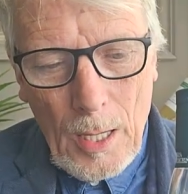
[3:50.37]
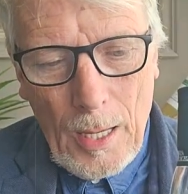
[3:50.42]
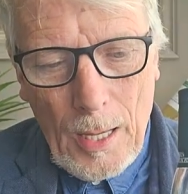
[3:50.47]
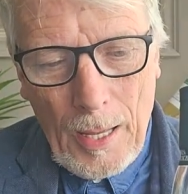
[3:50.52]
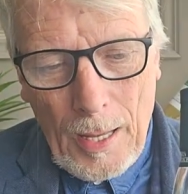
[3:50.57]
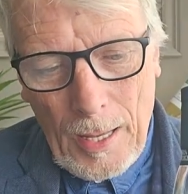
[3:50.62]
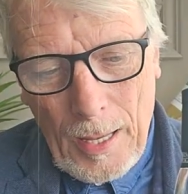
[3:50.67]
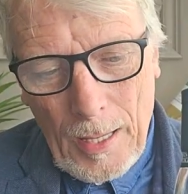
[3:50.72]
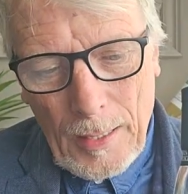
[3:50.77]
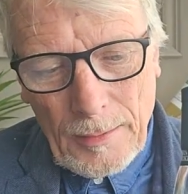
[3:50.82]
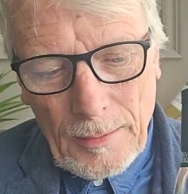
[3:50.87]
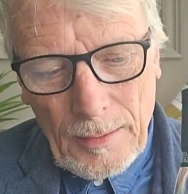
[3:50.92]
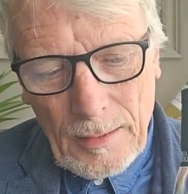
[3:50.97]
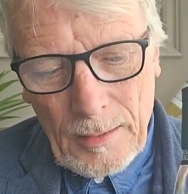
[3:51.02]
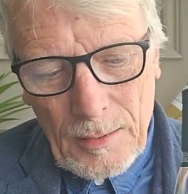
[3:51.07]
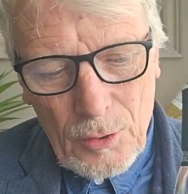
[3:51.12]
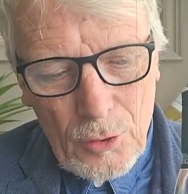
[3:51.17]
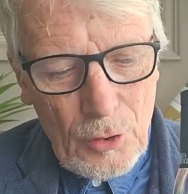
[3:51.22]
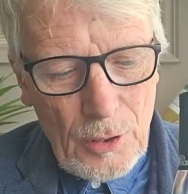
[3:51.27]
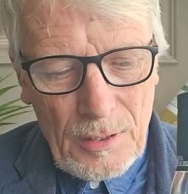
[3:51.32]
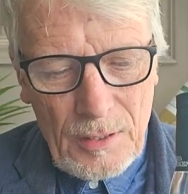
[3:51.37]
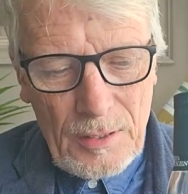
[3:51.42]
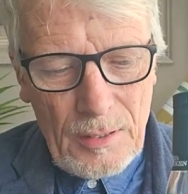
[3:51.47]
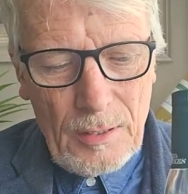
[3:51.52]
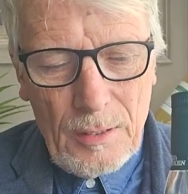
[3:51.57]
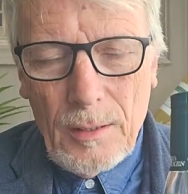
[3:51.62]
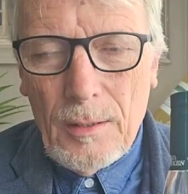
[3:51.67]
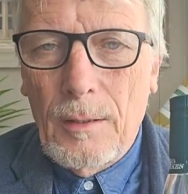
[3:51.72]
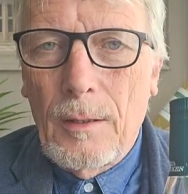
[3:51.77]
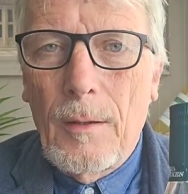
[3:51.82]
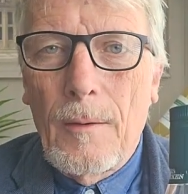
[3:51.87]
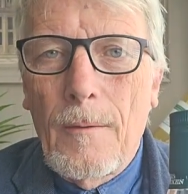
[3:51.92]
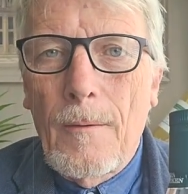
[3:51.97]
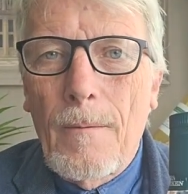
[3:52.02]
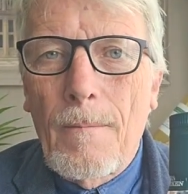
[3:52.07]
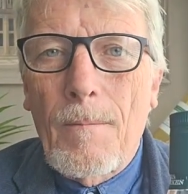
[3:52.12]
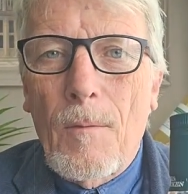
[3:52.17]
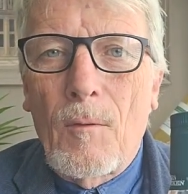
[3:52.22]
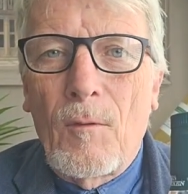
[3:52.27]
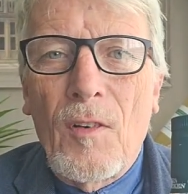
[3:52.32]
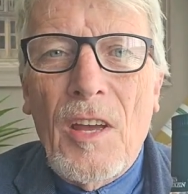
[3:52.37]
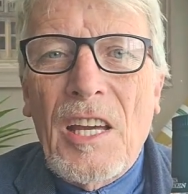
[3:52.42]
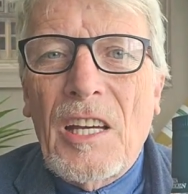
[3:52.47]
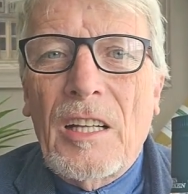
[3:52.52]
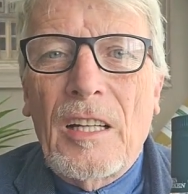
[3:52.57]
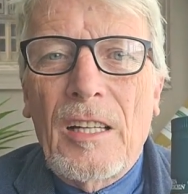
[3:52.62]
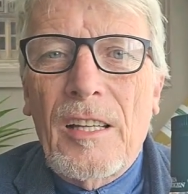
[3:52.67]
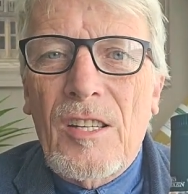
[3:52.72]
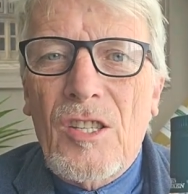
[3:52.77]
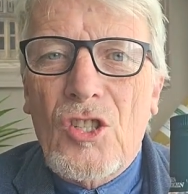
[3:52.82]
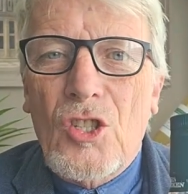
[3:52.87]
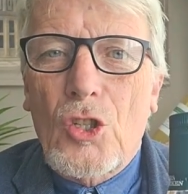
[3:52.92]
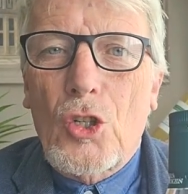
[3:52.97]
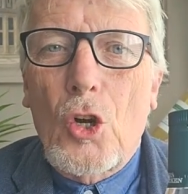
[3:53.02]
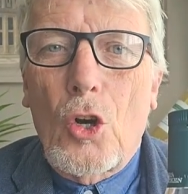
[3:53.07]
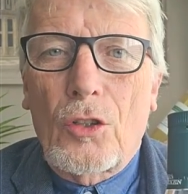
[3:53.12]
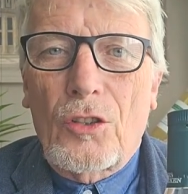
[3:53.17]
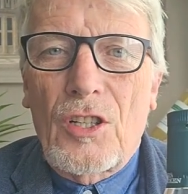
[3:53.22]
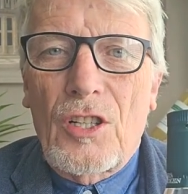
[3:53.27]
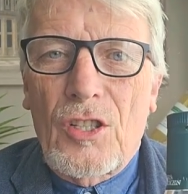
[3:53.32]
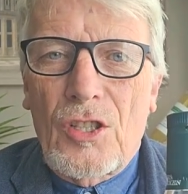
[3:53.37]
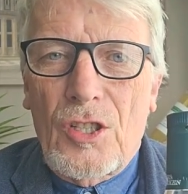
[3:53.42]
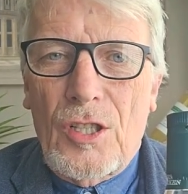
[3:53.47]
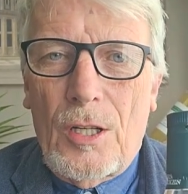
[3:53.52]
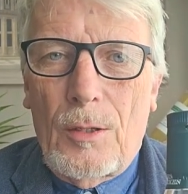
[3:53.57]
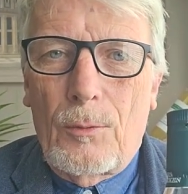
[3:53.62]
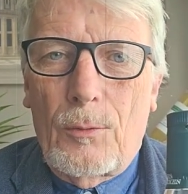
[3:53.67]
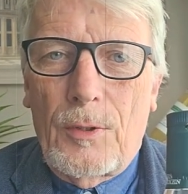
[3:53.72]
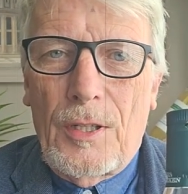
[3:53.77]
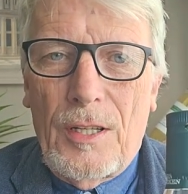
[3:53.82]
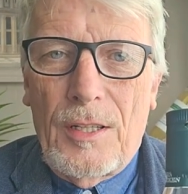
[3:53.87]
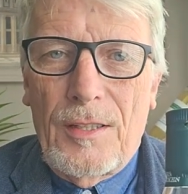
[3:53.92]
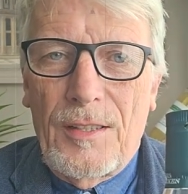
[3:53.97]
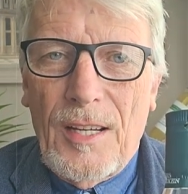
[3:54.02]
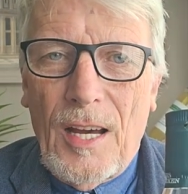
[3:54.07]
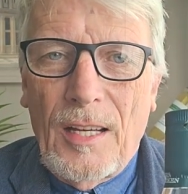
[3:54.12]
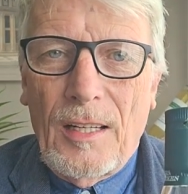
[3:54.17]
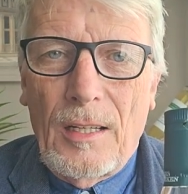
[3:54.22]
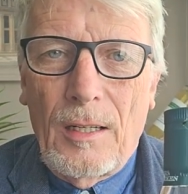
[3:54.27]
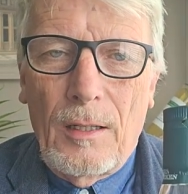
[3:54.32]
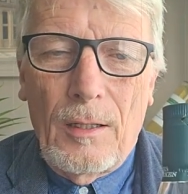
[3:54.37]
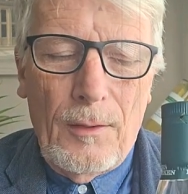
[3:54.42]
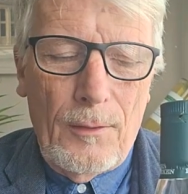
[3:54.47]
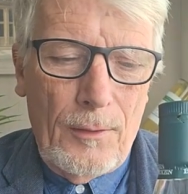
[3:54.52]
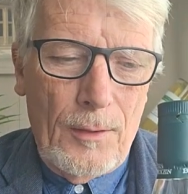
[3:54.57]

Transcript: and it's just a vaguely Scottish sounding title